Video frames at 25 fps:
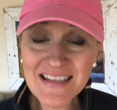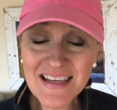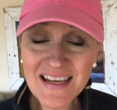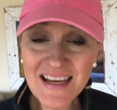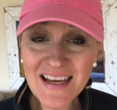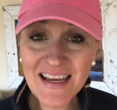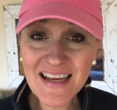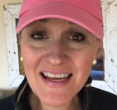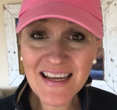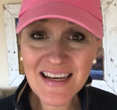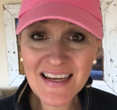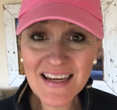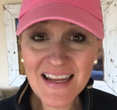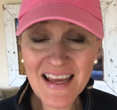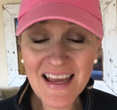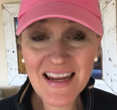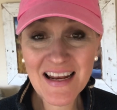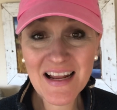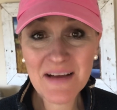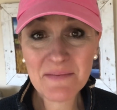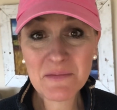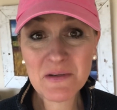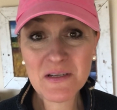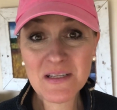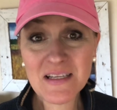done,
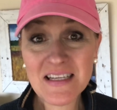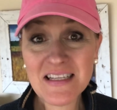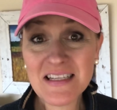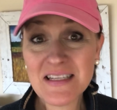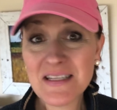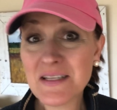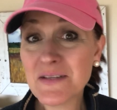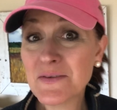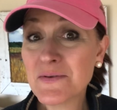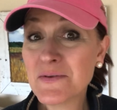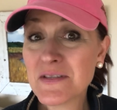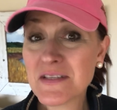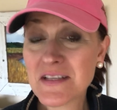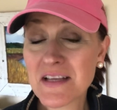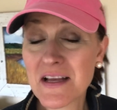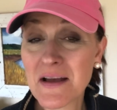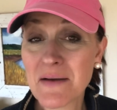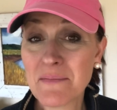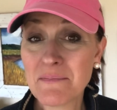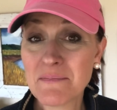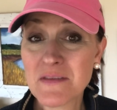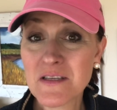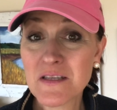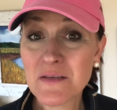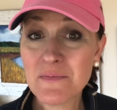and I'm going to do
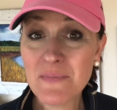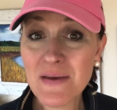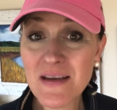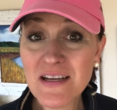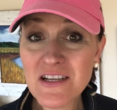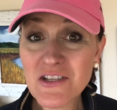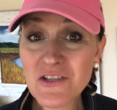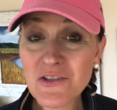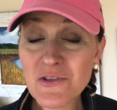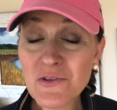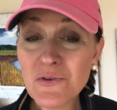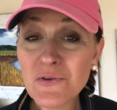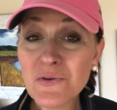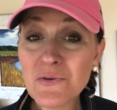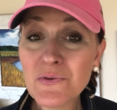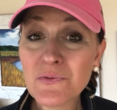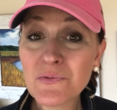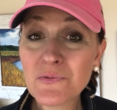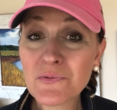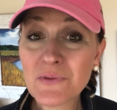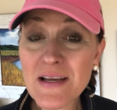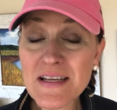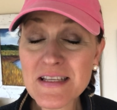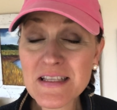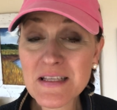some special
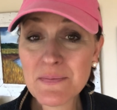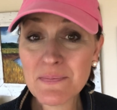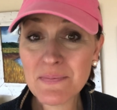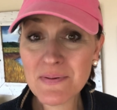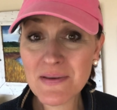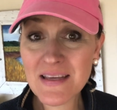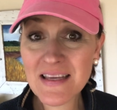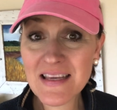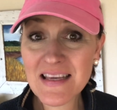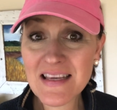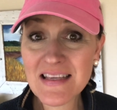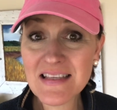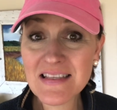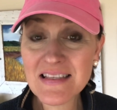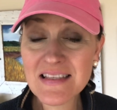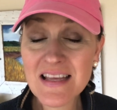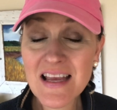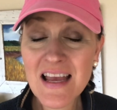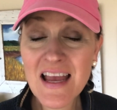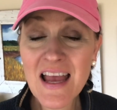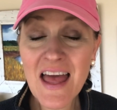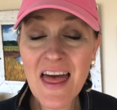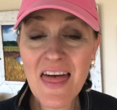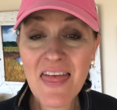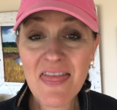recipes
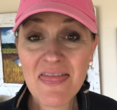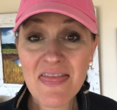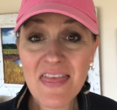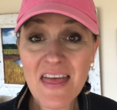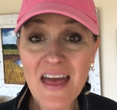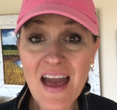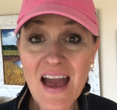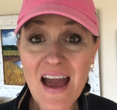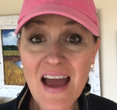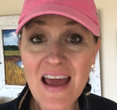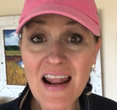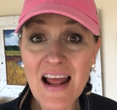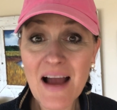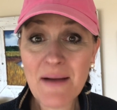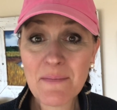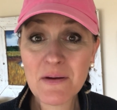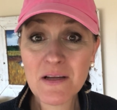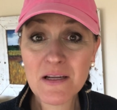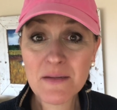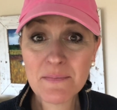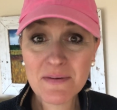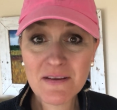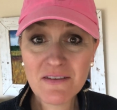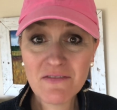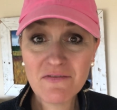that I'm
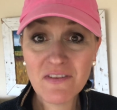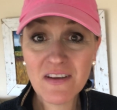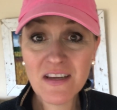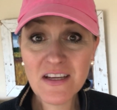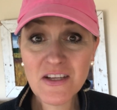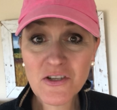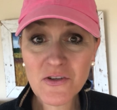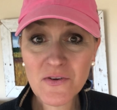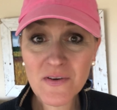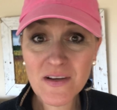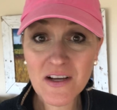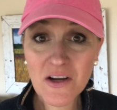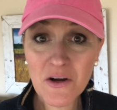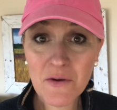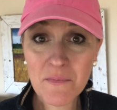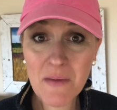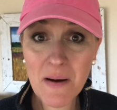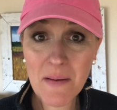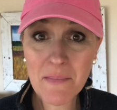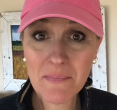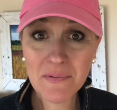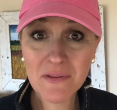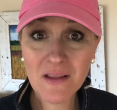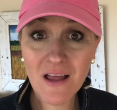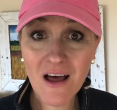going to be featuring on
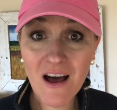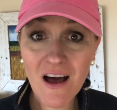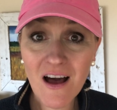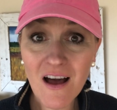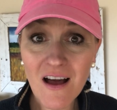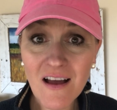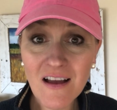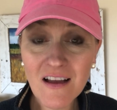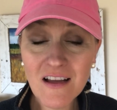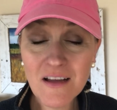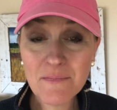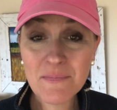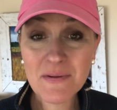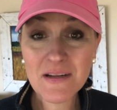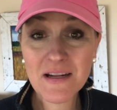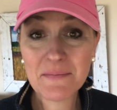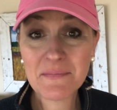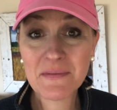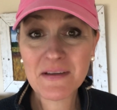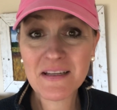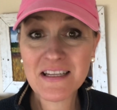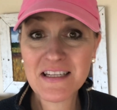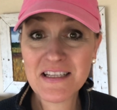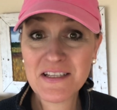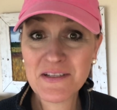my blog, but
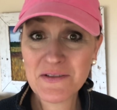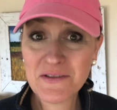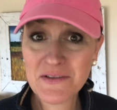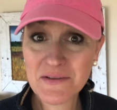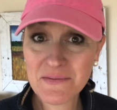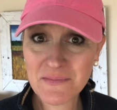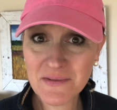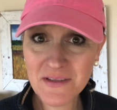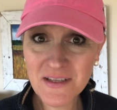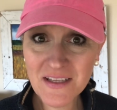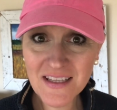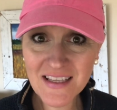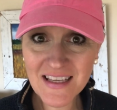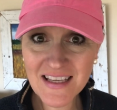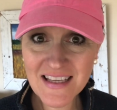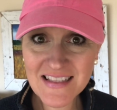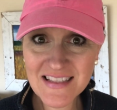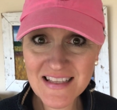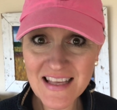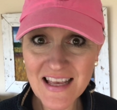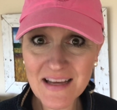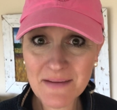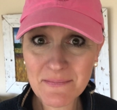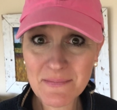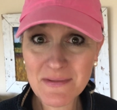I'm going to do some cooking
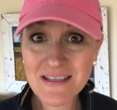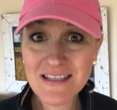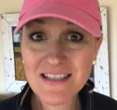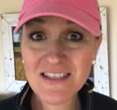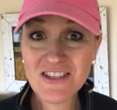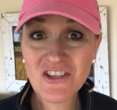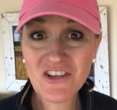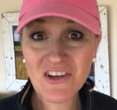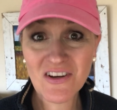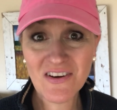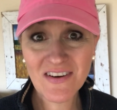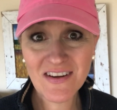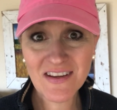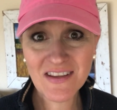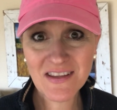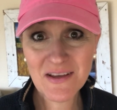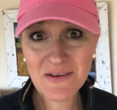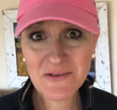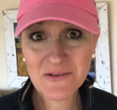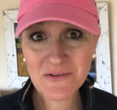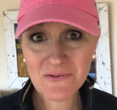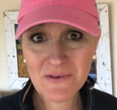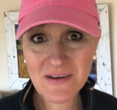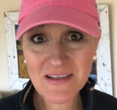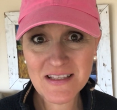segments sharing
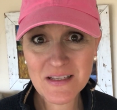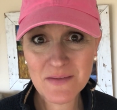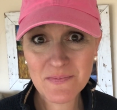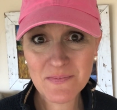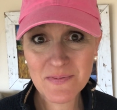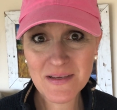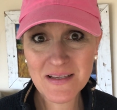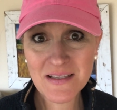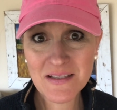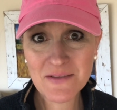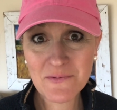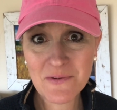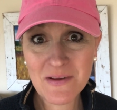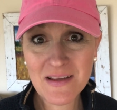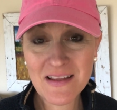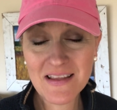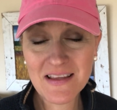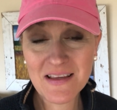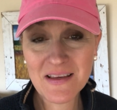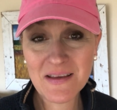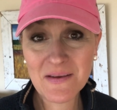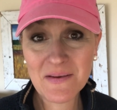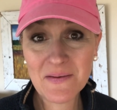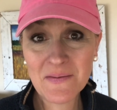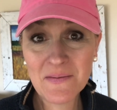those recipes
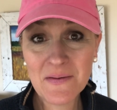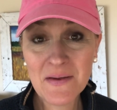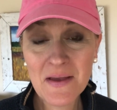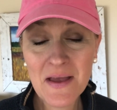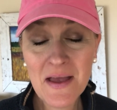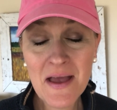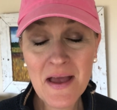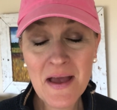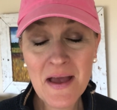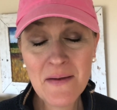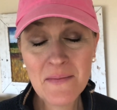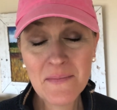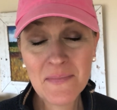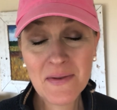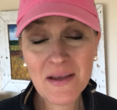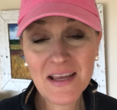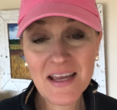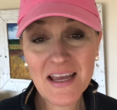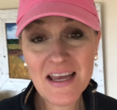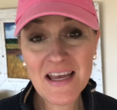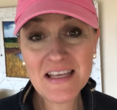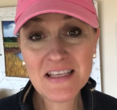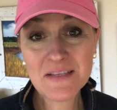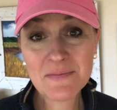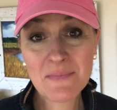with you,
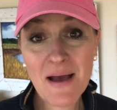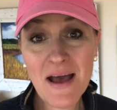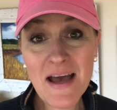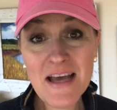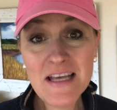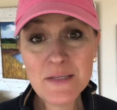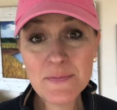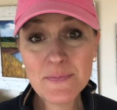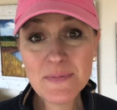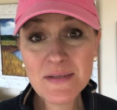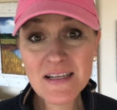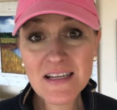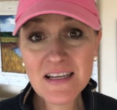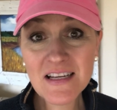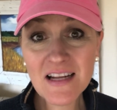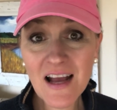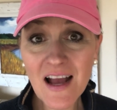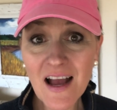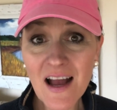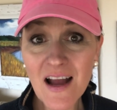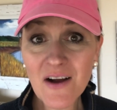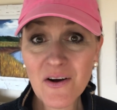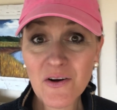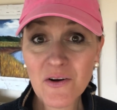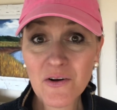because my husband and
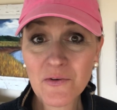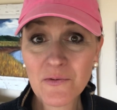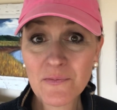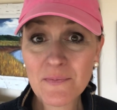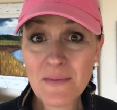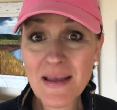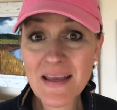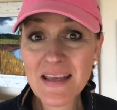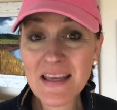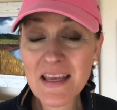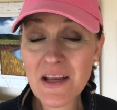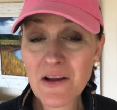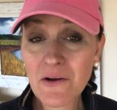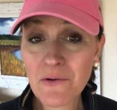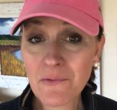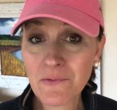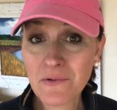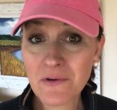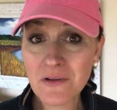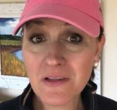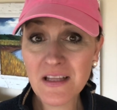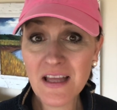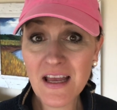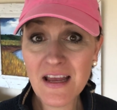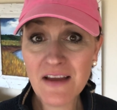I are making a
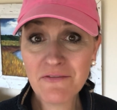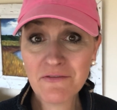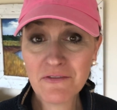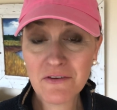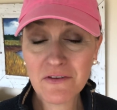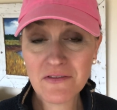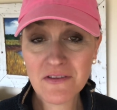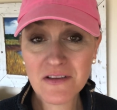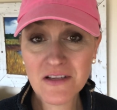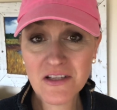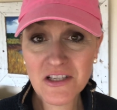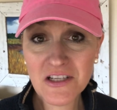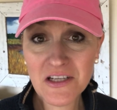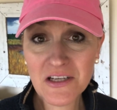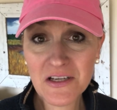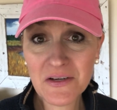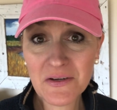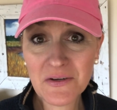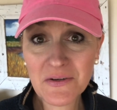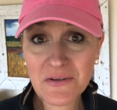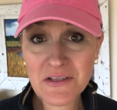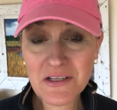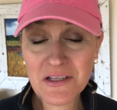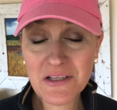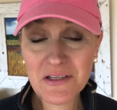real effort this
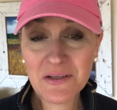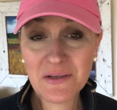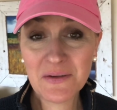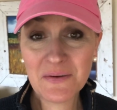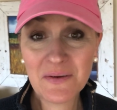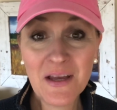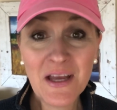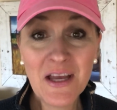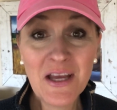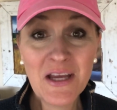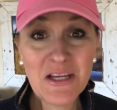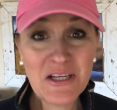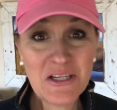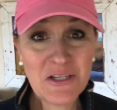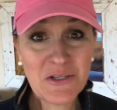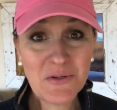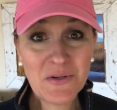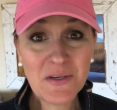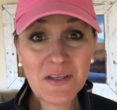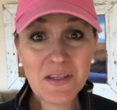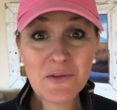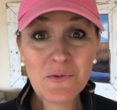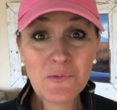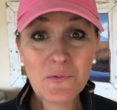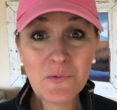year to,
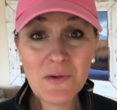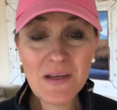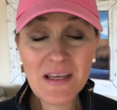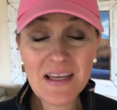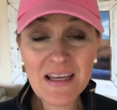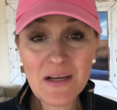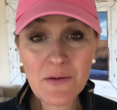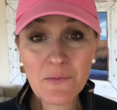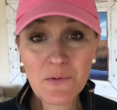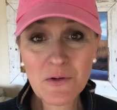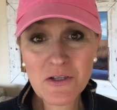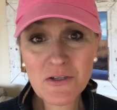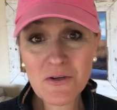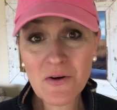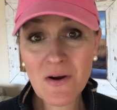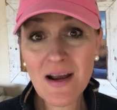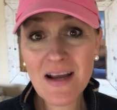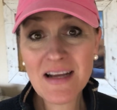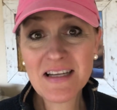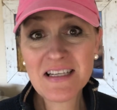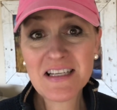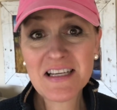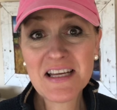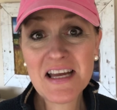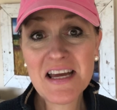during the week, we're
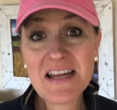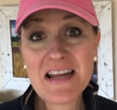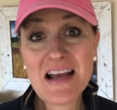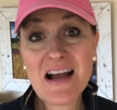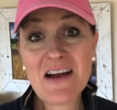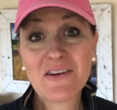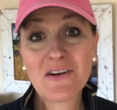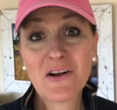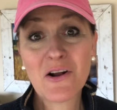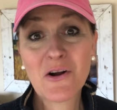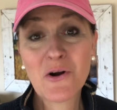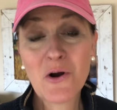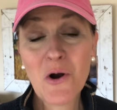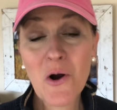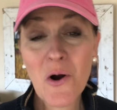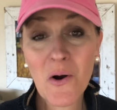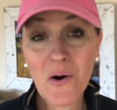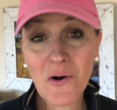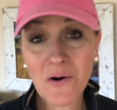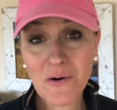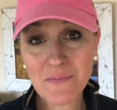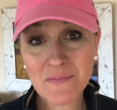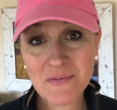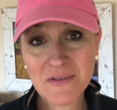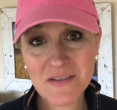trying to cut out our
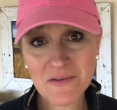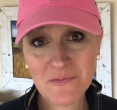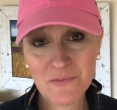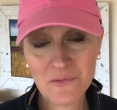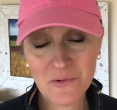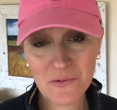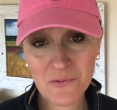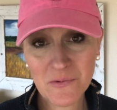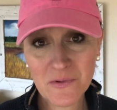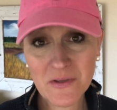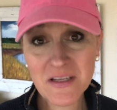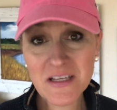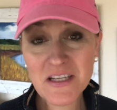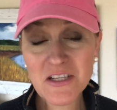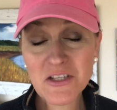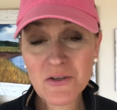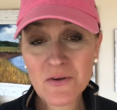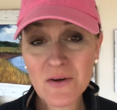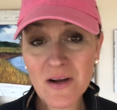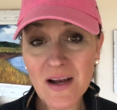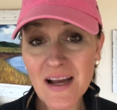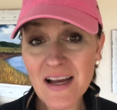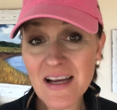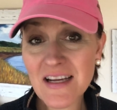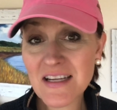carbs. We're really
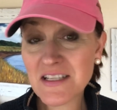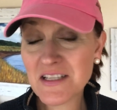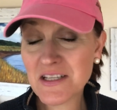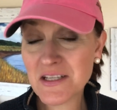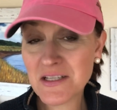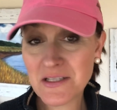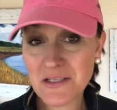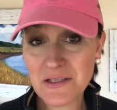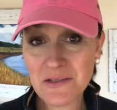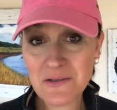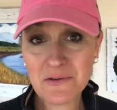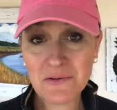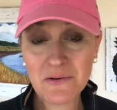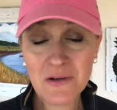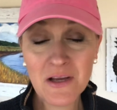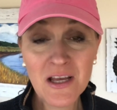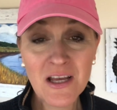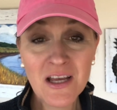trying to do